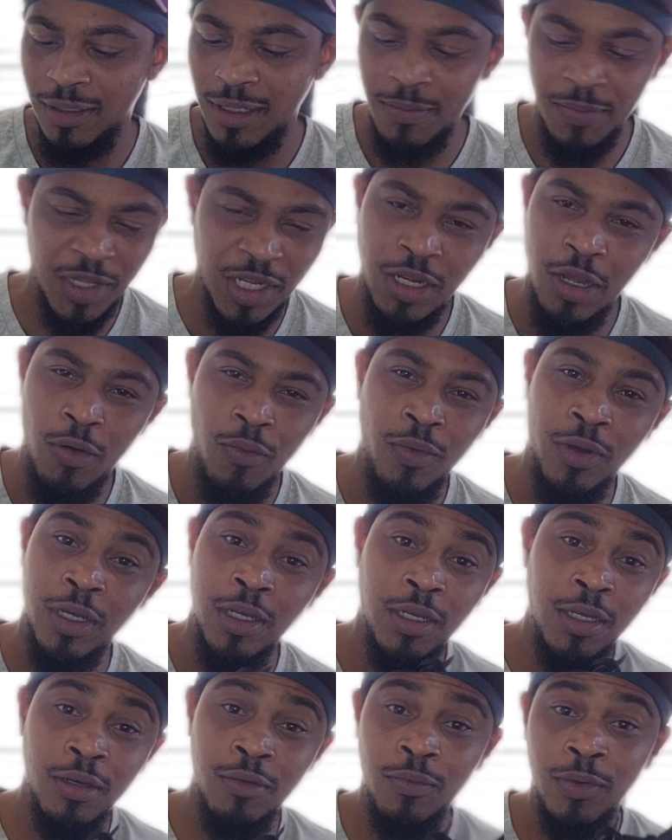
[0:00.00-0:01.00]
something go
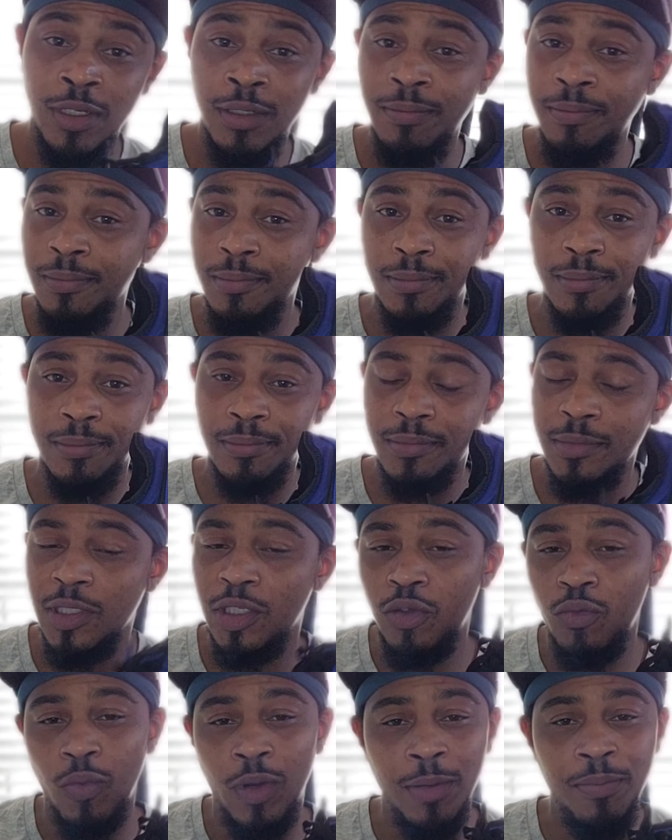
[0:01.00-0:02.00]
good with
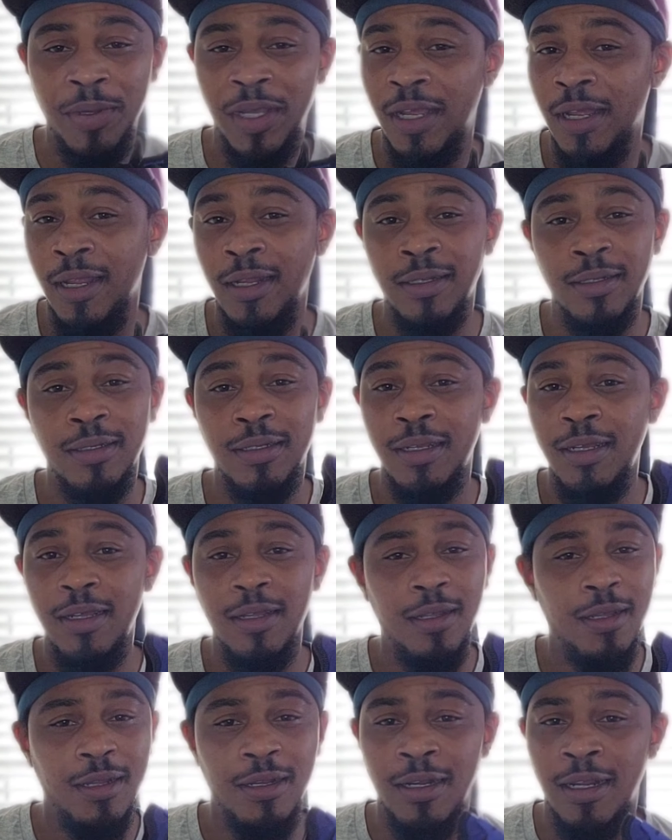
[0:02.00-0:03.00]
sweatpants.
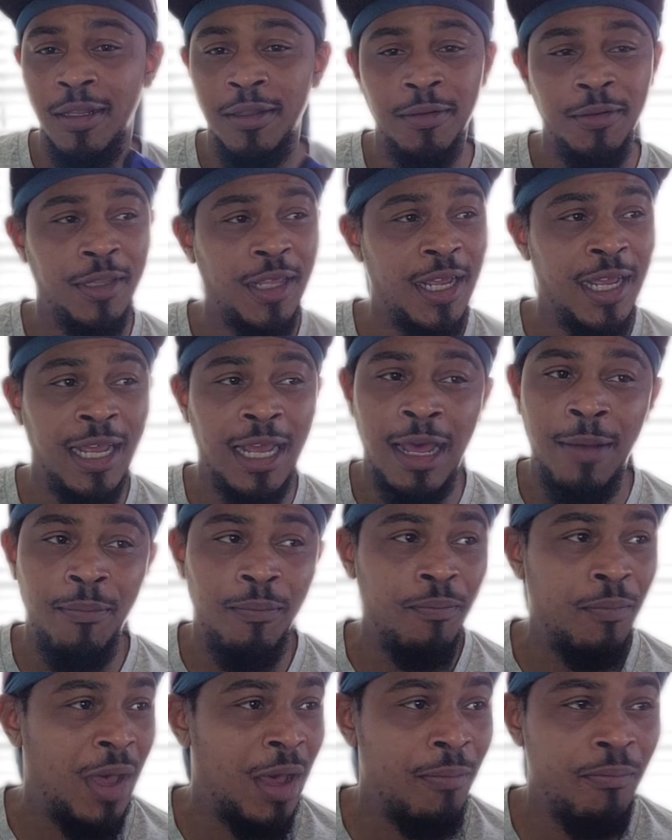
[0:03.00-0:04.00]
Another thing
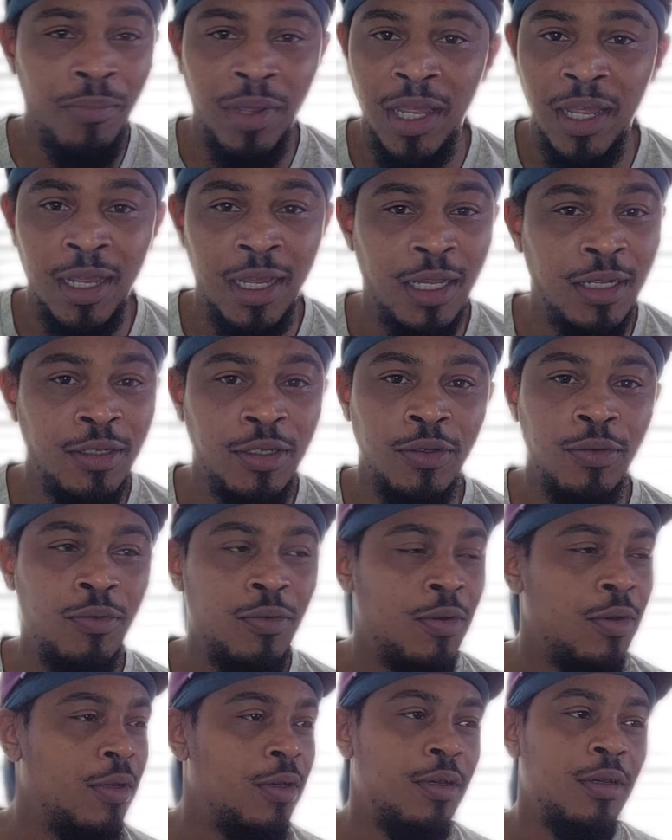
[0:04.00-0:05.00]
I'm, I'm big
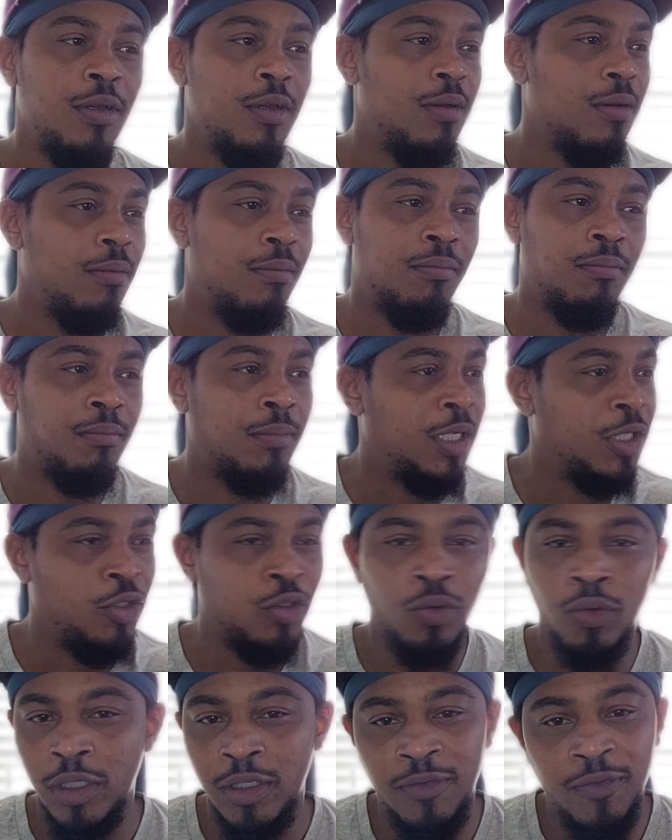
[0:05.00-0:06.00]
into my
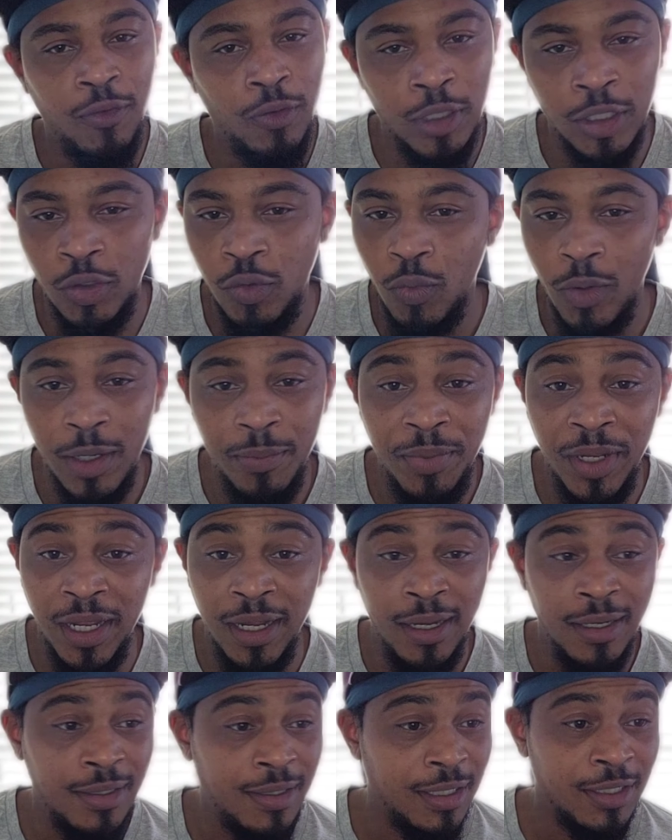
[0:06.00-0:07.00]
drawer is full of
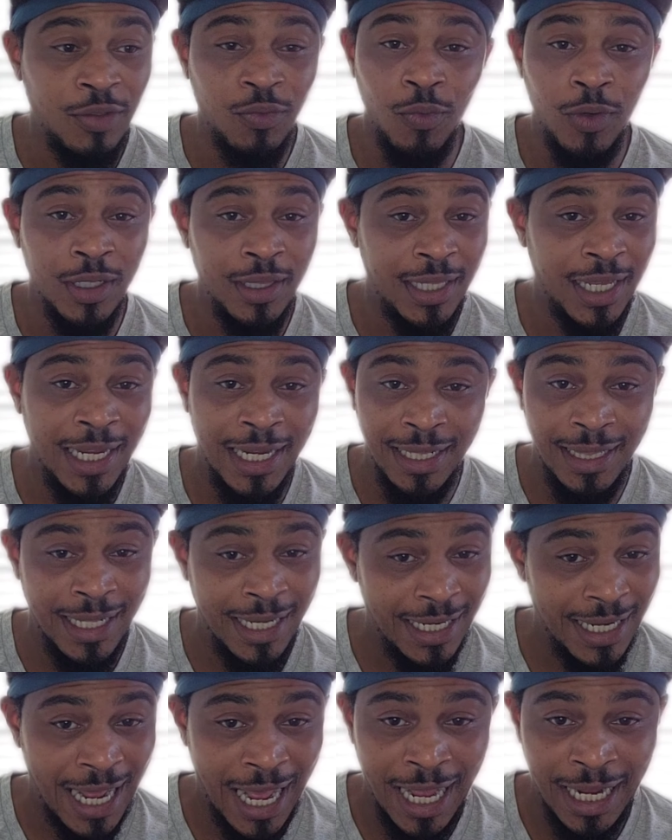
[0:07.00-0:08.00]
sweatpants. That's one thing
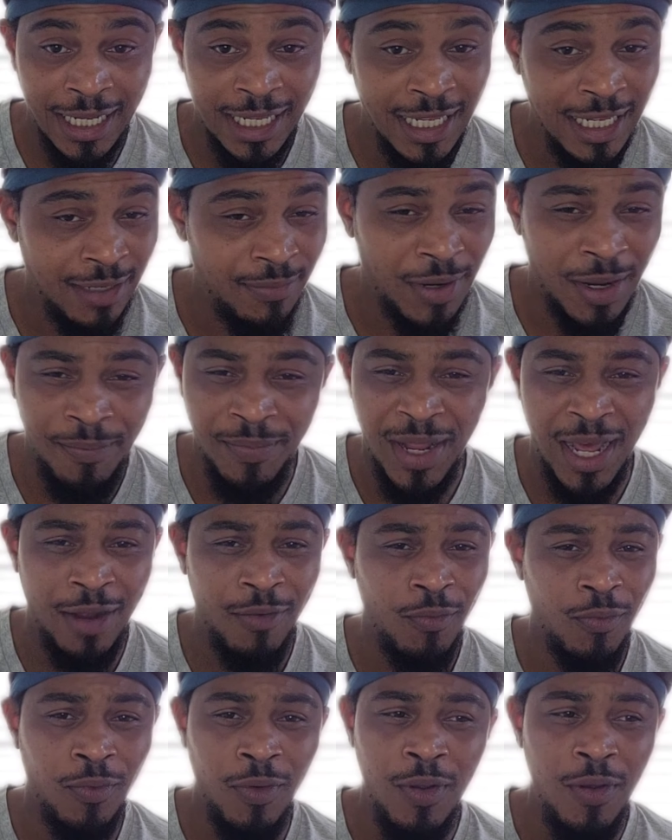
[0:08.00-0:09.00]
that I keep. I'm
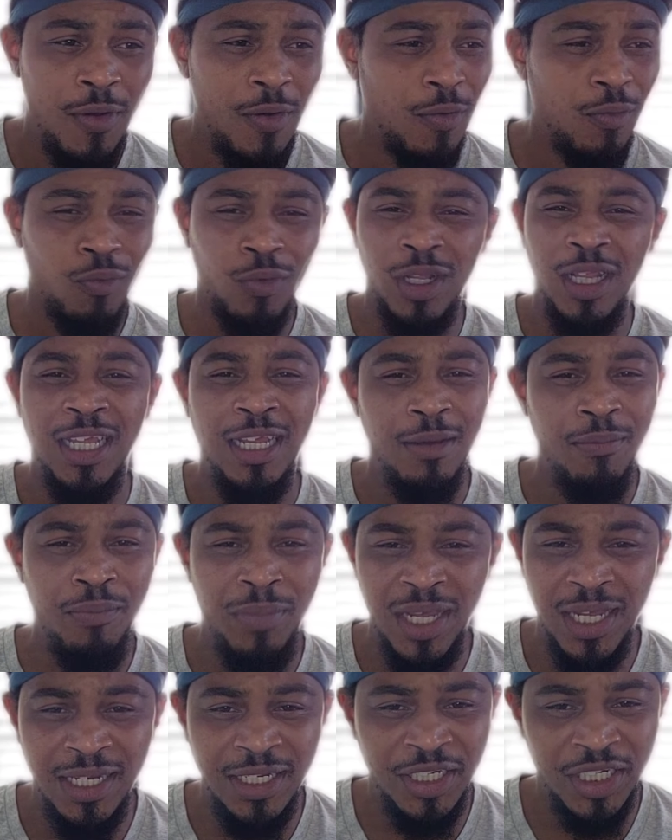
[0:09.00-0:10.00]
not really a
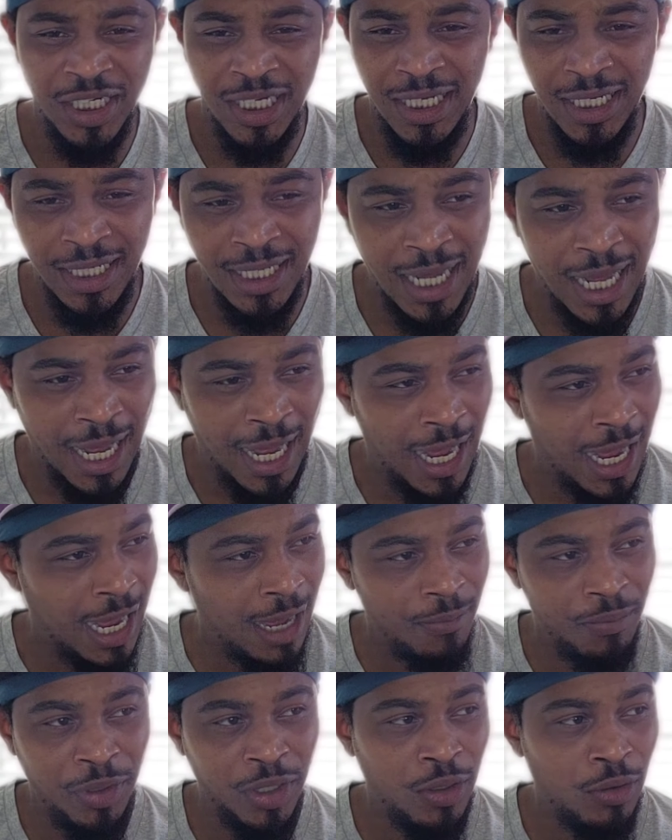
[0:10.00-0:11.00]
big jean guy.
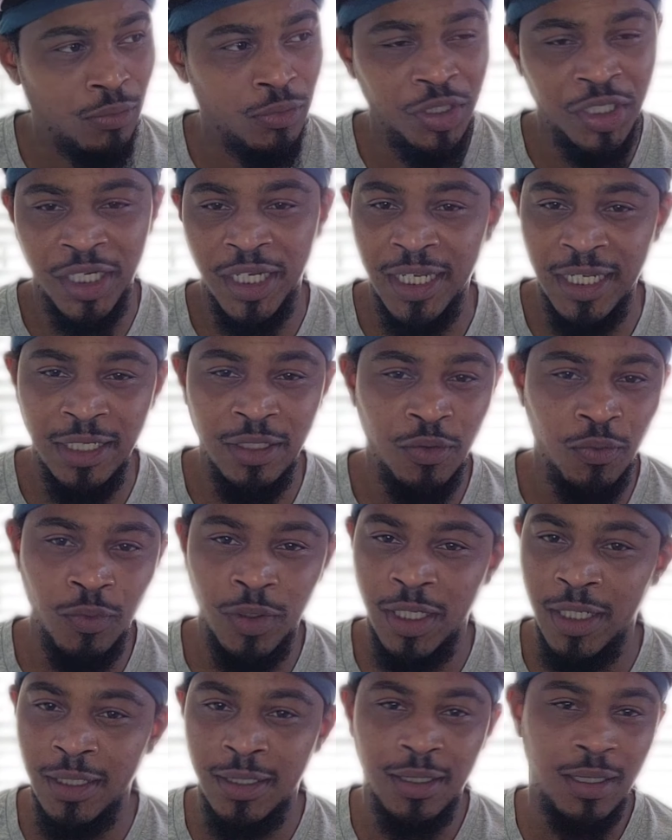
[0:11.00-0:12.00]
I put on jeans
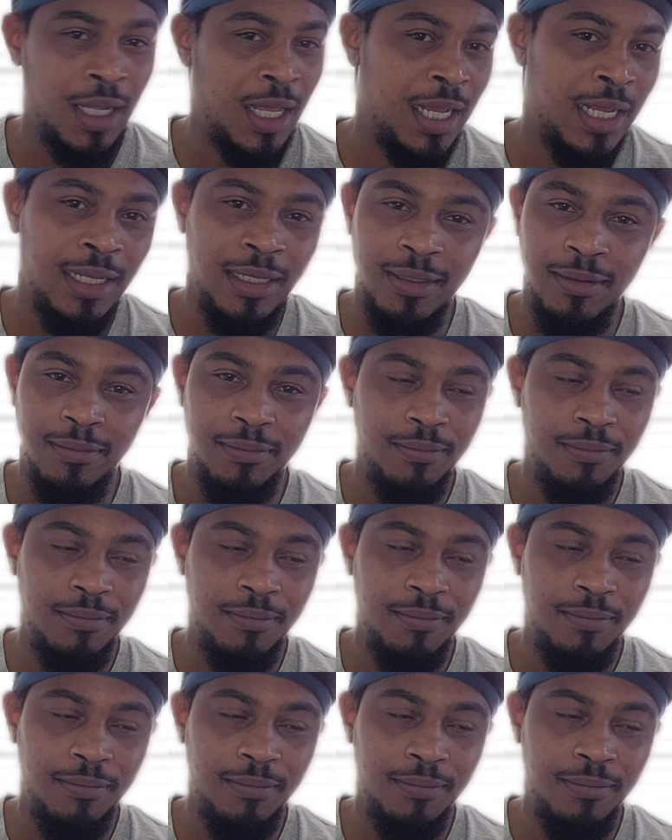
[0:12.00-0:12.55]
when it's like